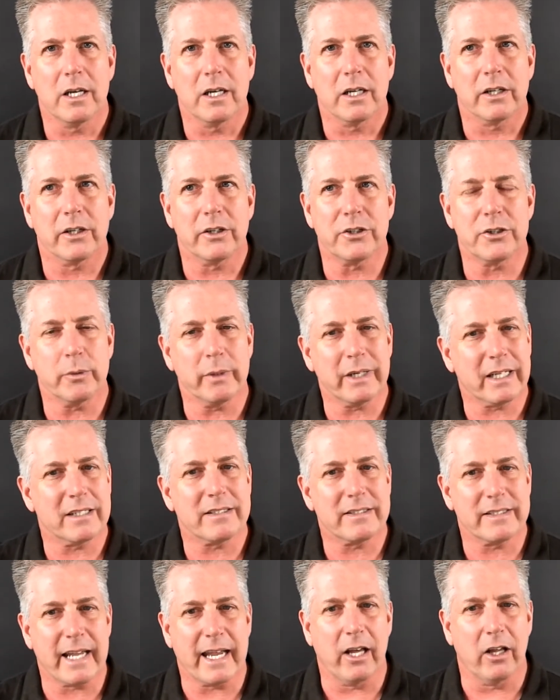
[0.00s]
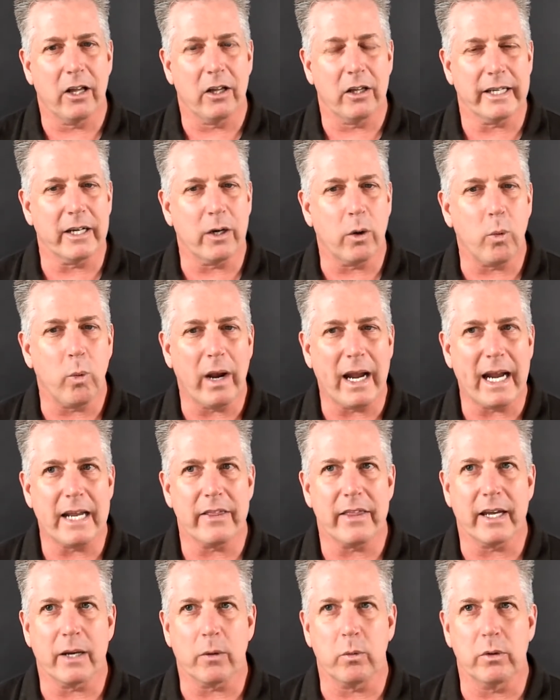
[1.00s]
doing a sale in a way
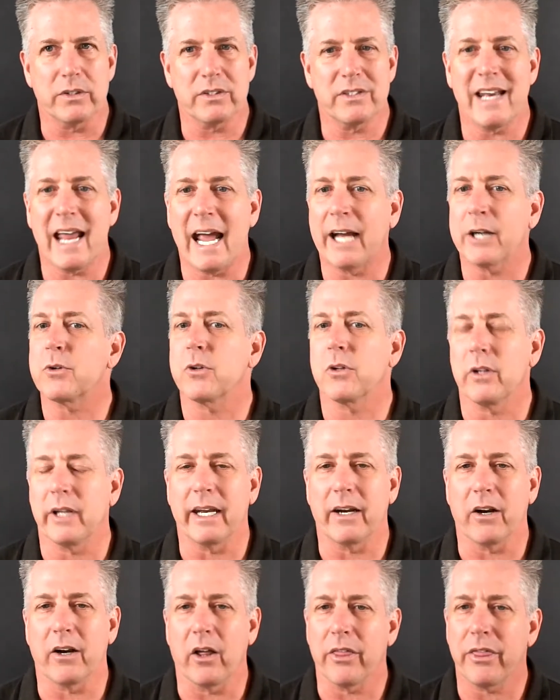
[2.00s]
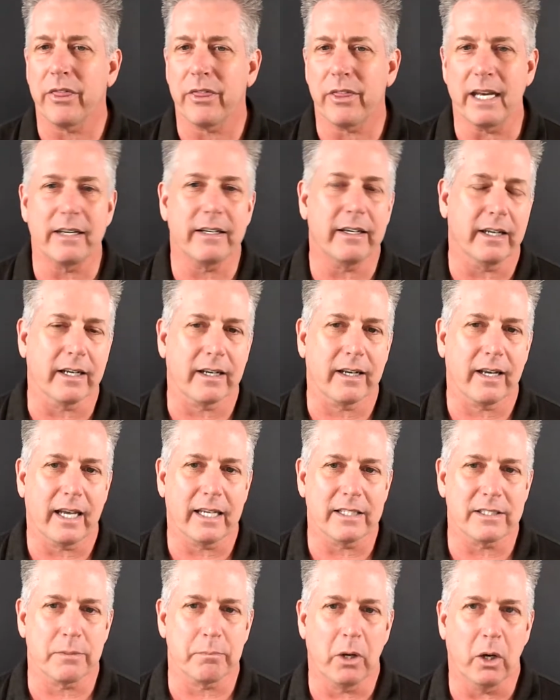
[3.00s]
that was natural and authentic,
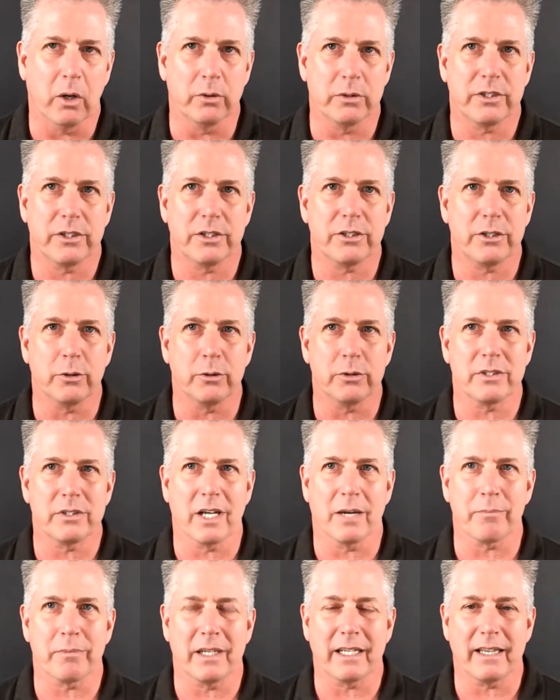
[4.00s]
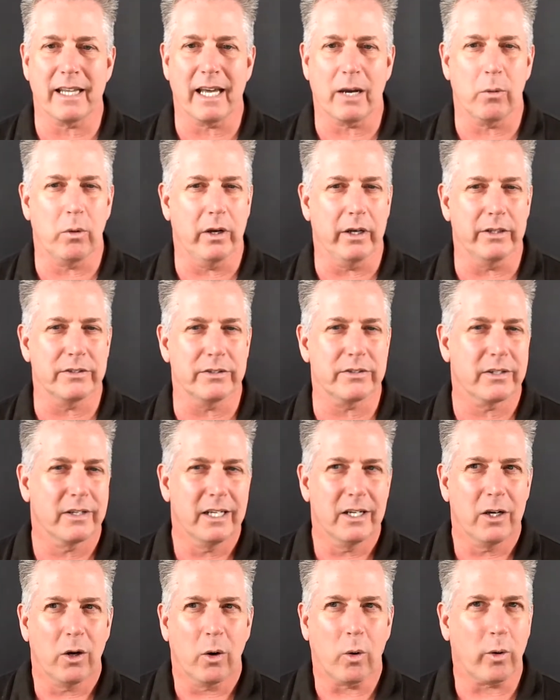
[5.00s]
as opposed to something that was
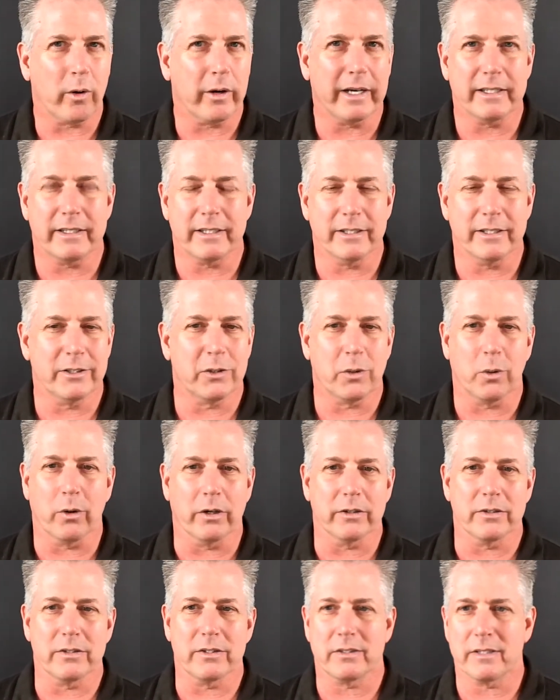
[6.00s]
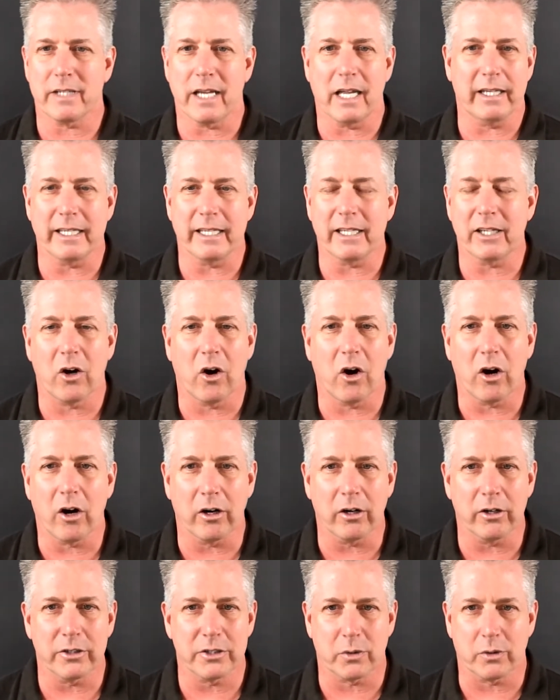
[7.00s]
oriented towards selling
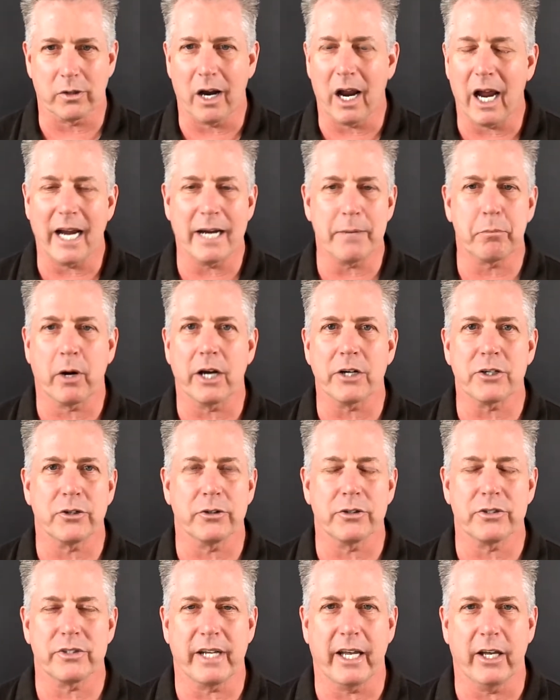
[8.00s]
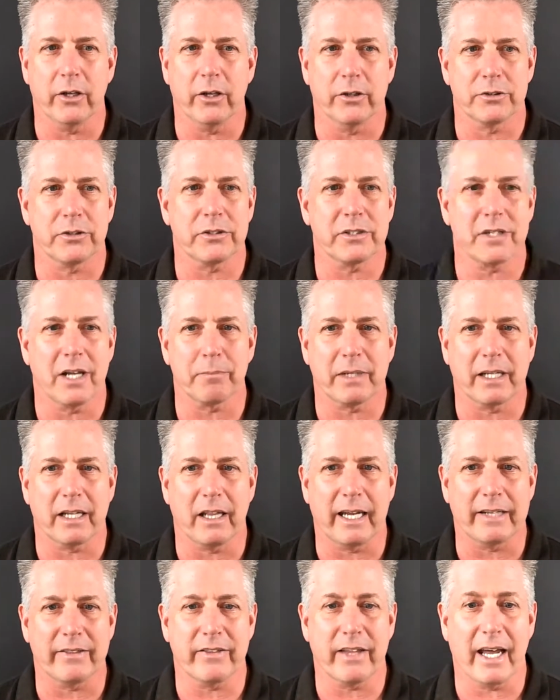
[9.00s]
cars or high pressure sales or something
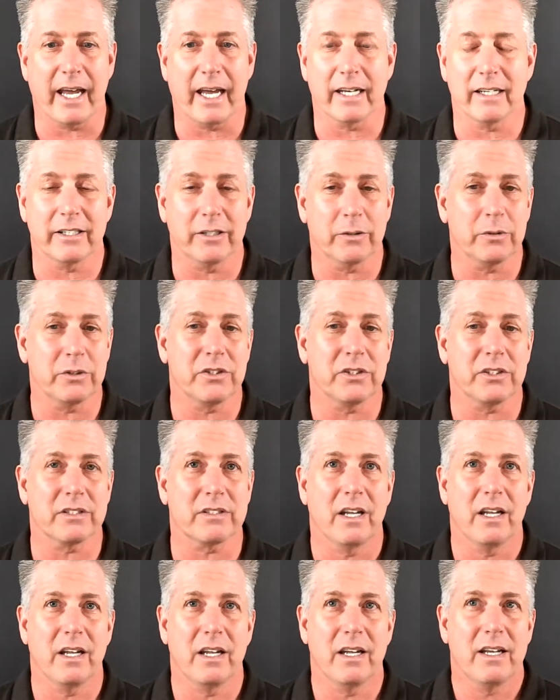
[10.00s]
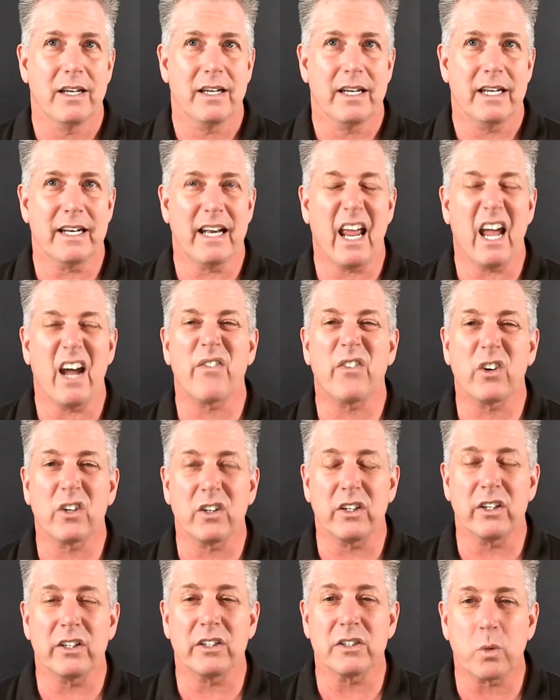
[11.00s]
like that. It was just an
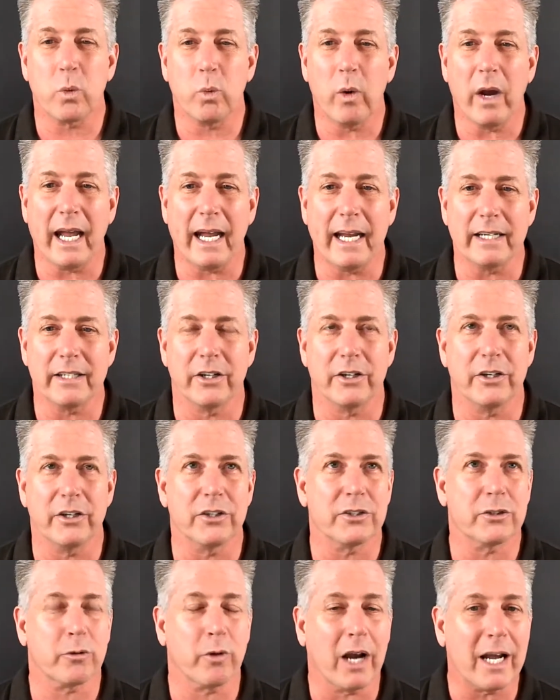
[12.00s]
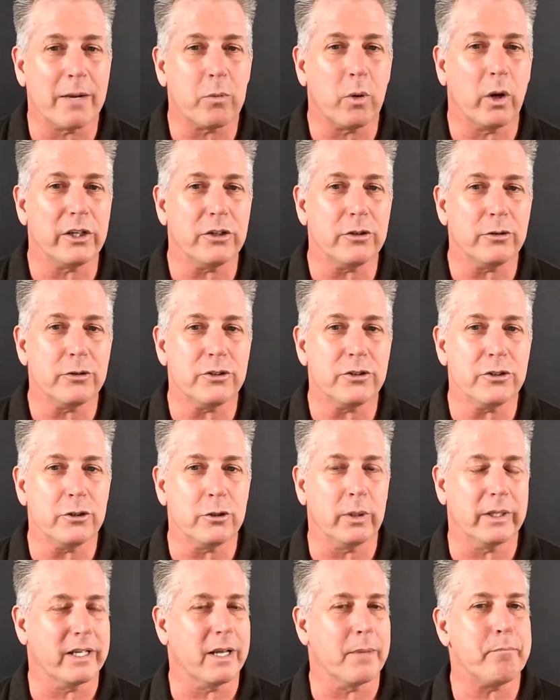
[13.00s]
effortless way to describe what you
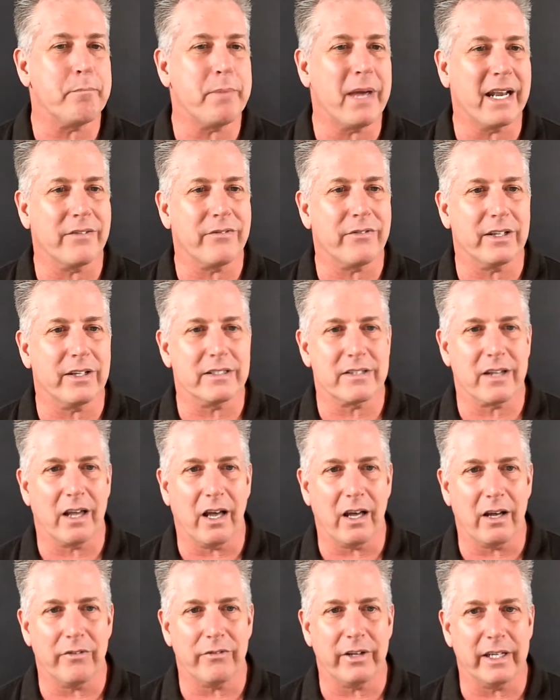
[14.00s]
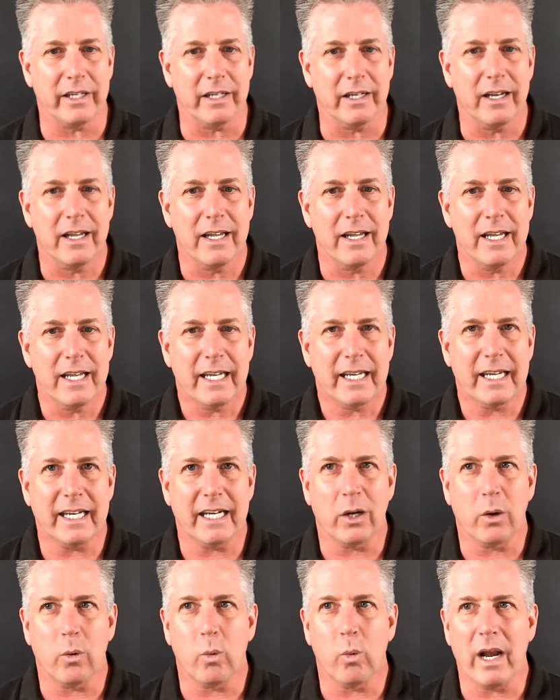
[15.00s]
do and the benefits of it
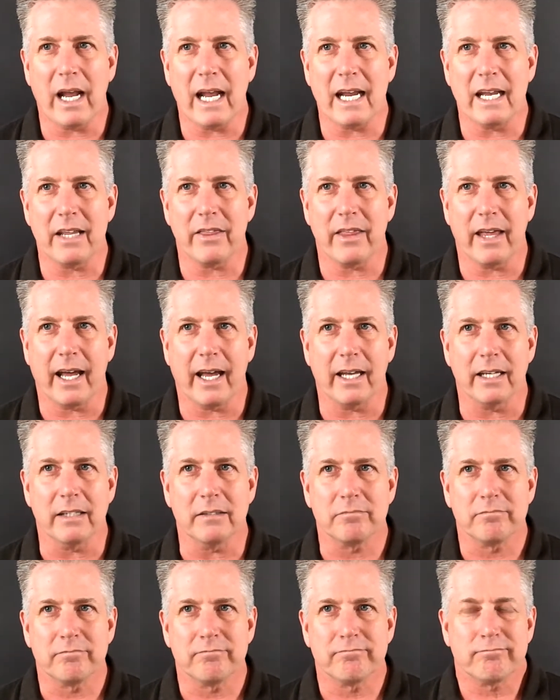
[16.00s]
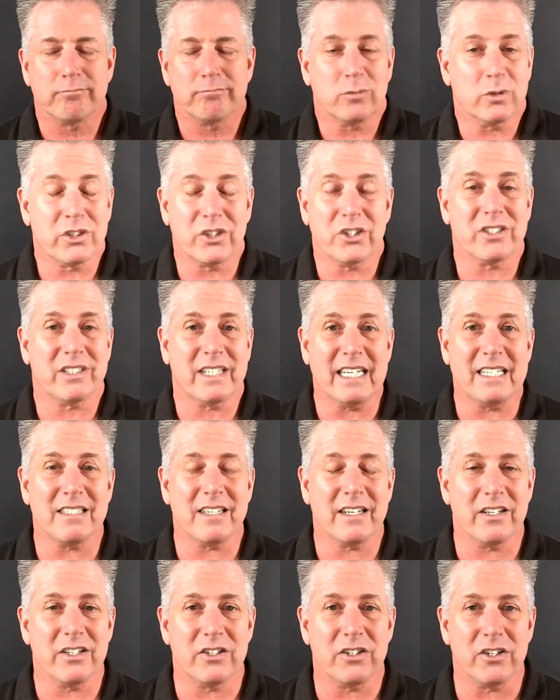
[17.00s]
in a way that was just
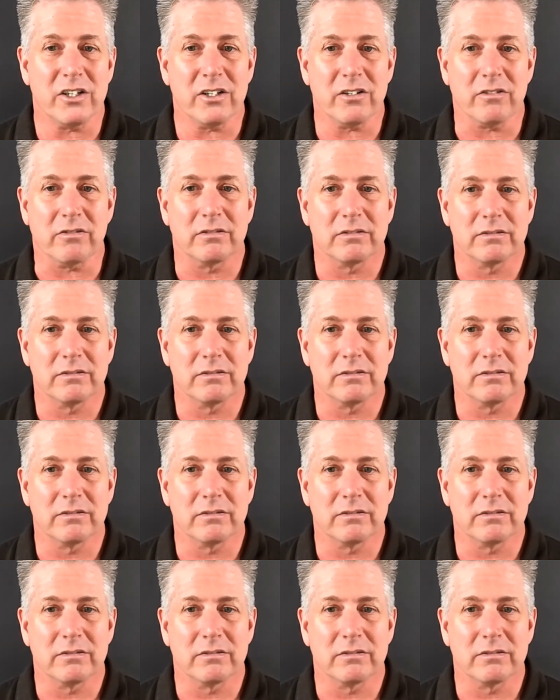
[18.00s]
easy to do.